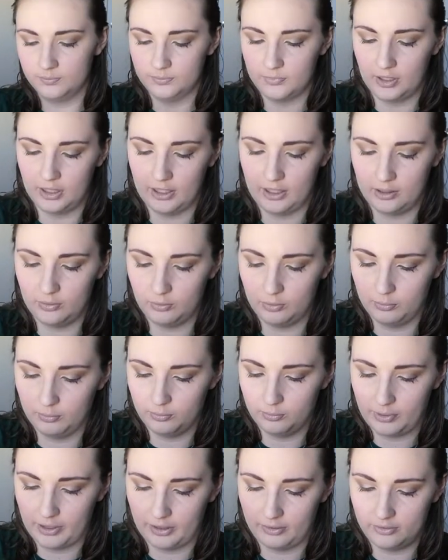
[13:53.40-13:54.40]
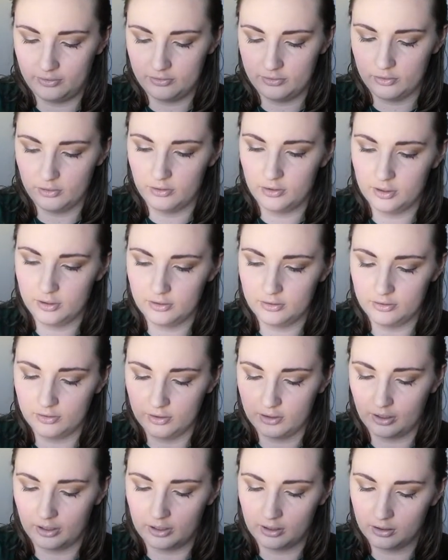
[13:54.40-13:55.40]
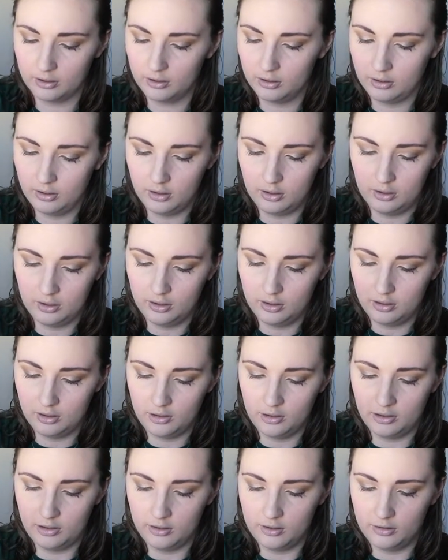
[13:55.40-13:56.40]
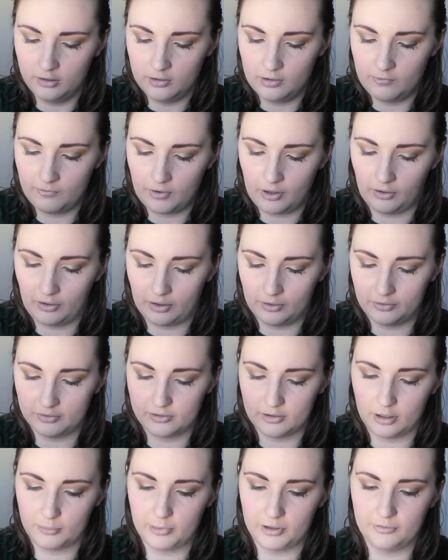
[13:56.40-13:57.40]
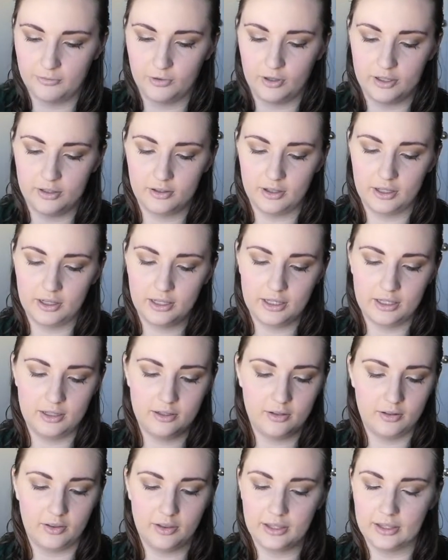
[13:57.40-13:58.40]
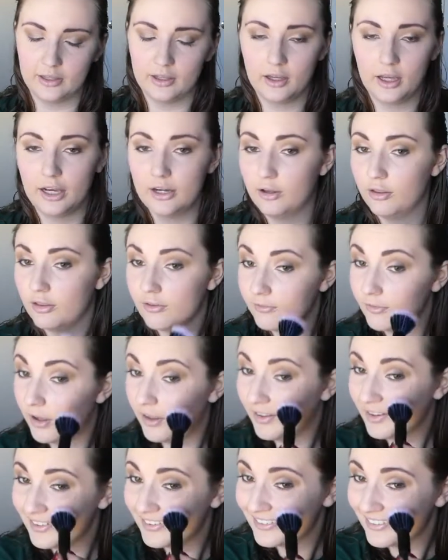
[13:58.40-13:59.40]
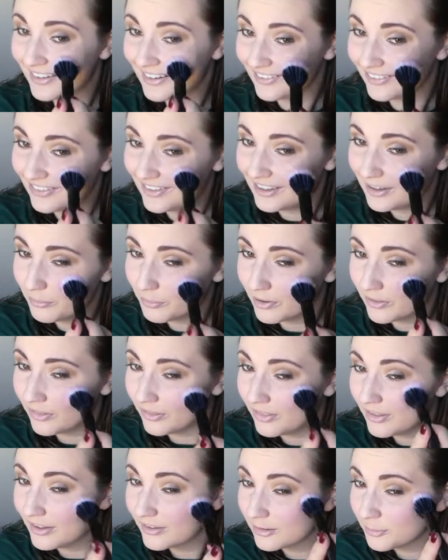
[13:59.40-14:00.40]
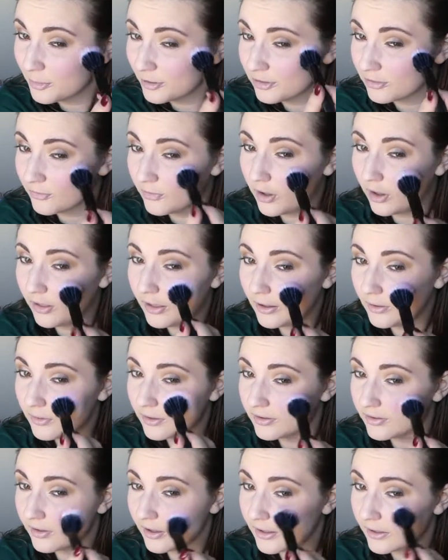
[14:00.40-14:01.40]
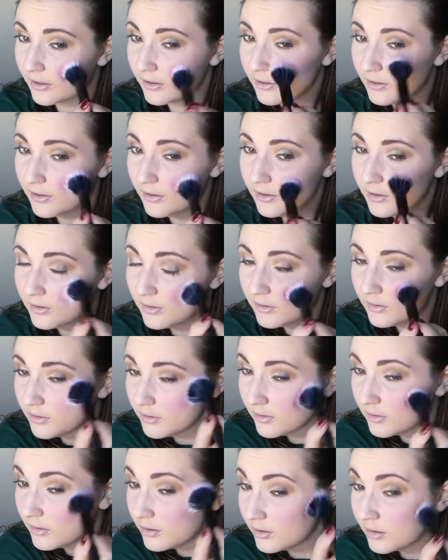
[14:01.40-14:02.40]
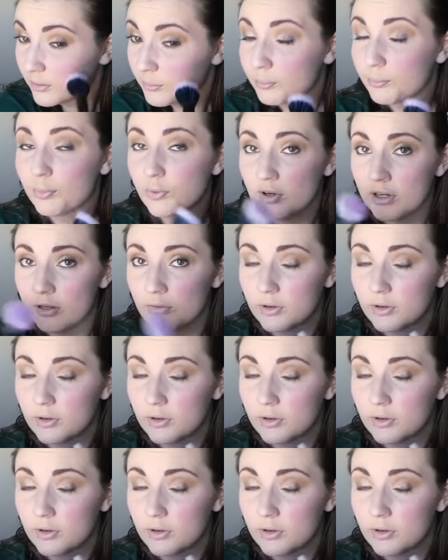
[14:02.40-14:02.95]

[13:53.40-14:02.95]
I hate when palettes do this. Like, fallout is not my friend. Again, like, I know that fallout is like a thing, but this much fallout is like pretty